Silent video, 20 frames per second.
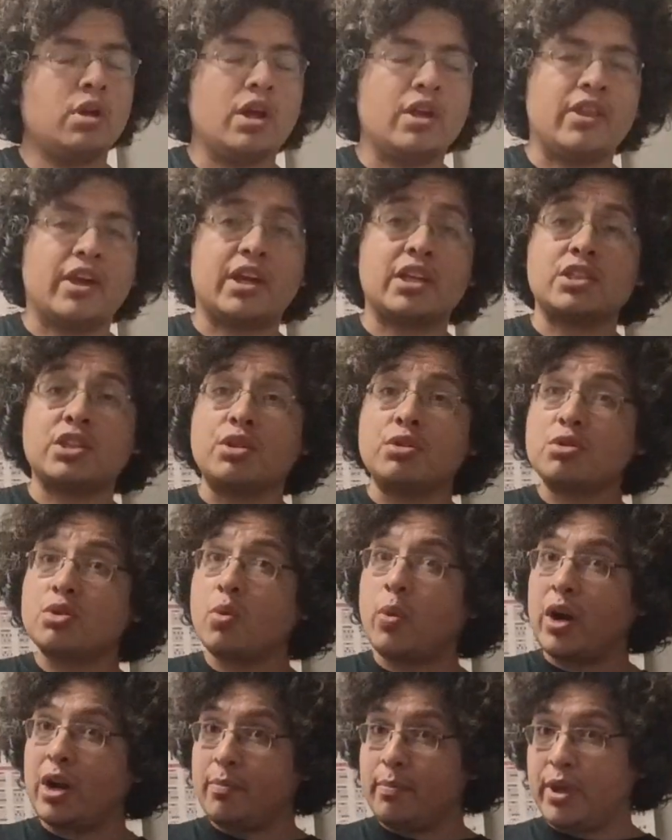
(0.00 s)
That gets
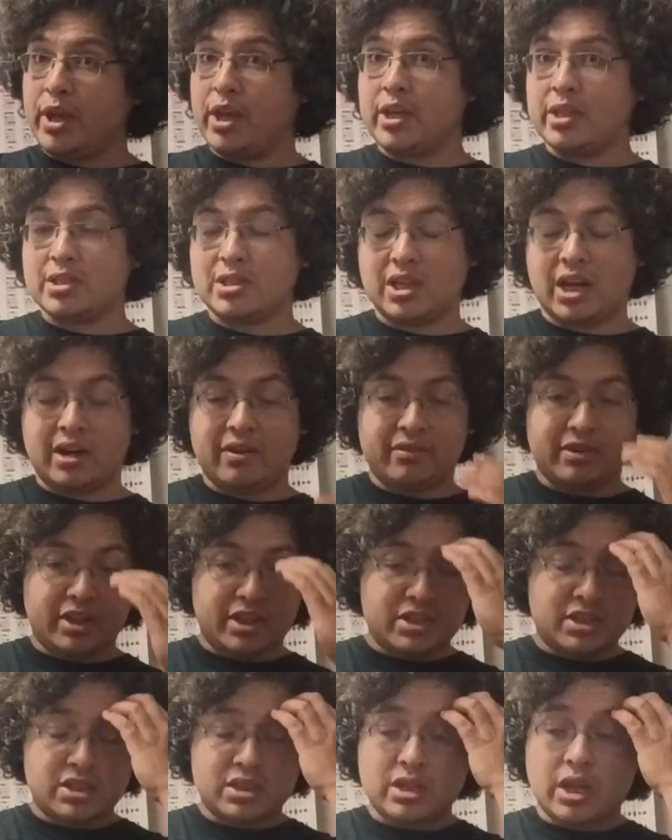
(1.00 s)
used quite a bit inside of
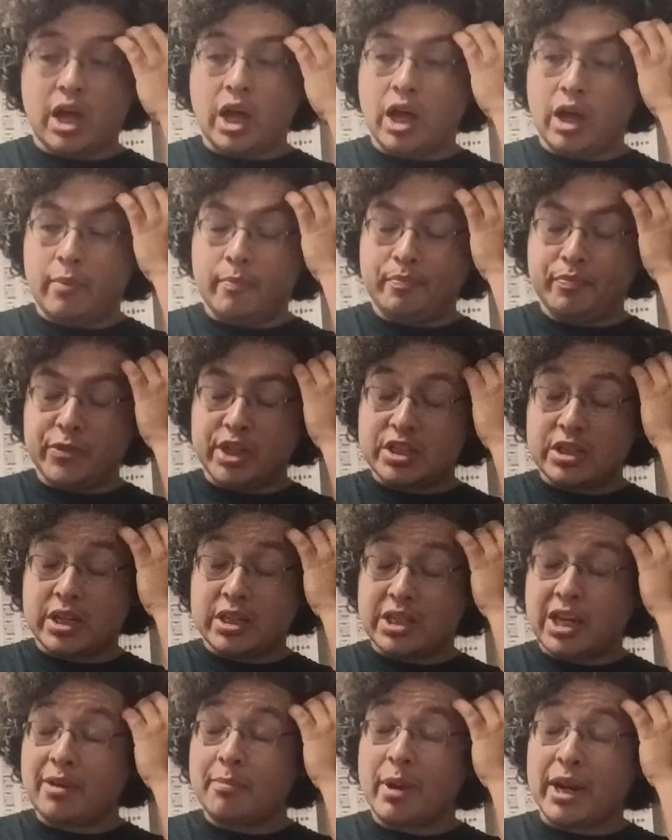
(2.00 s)
this,
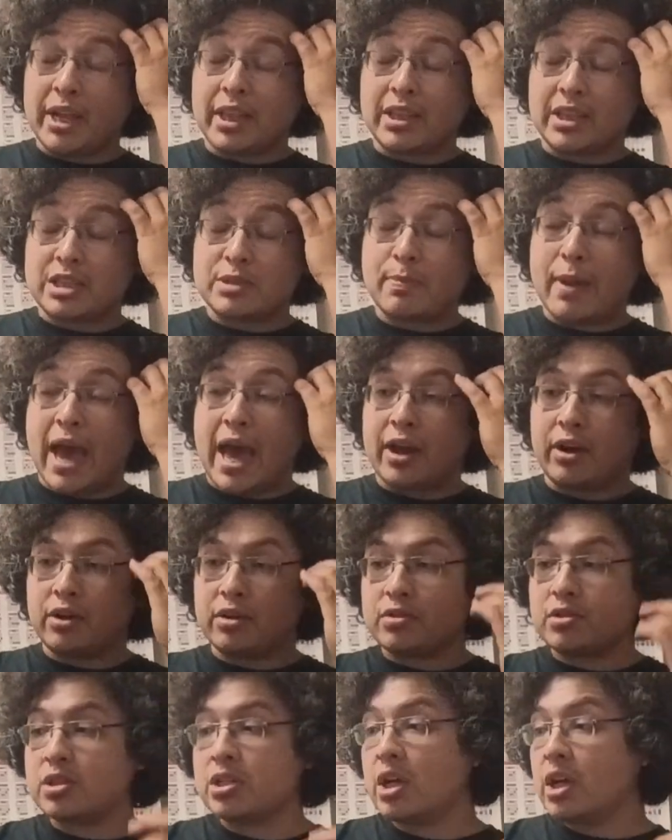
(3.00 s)
inside of many of these
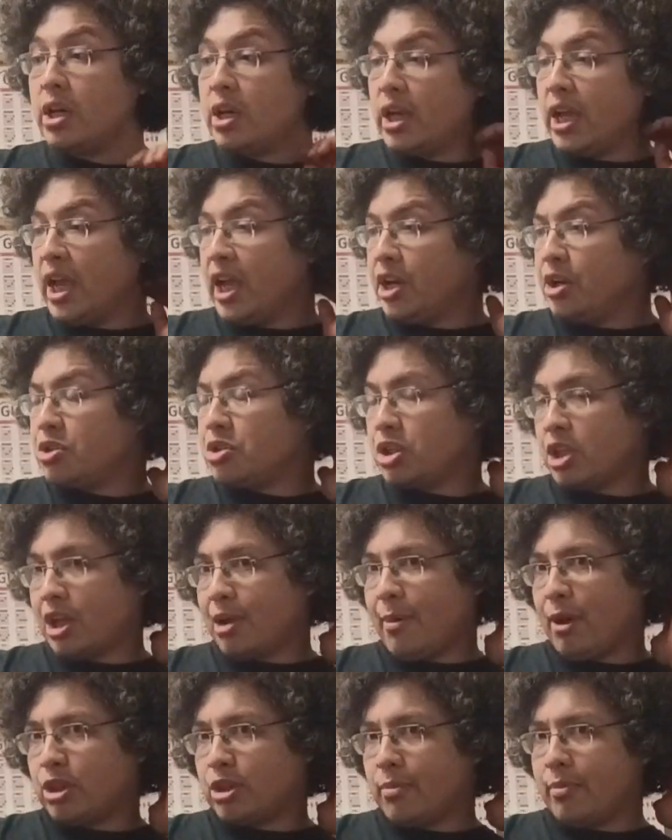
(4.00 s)
patterns. And you should
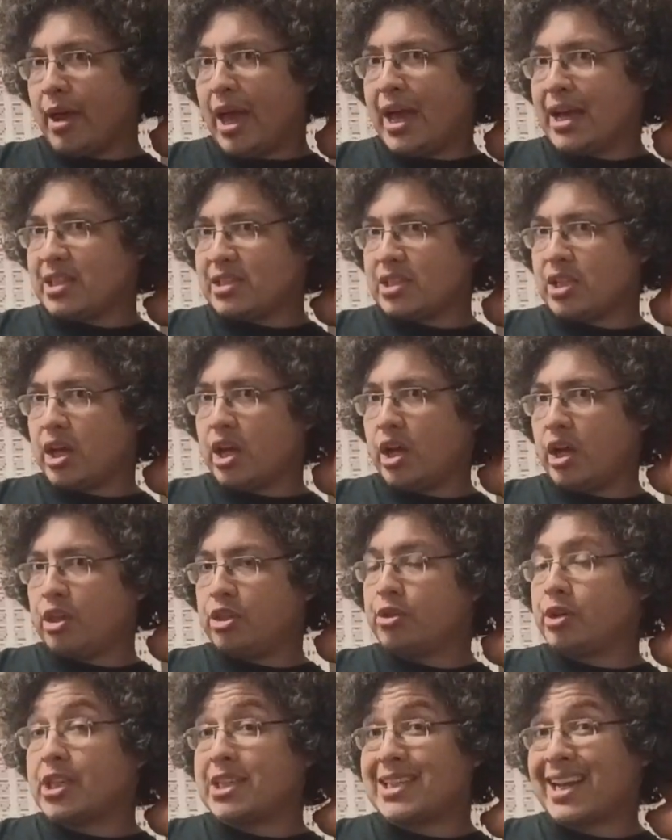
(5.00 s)
think about them as
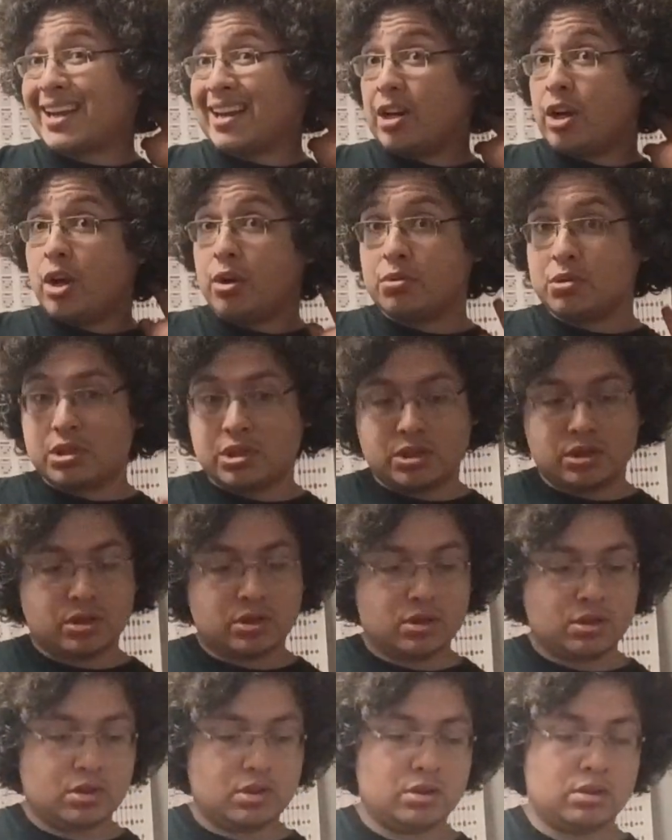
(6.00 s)
30-second notes.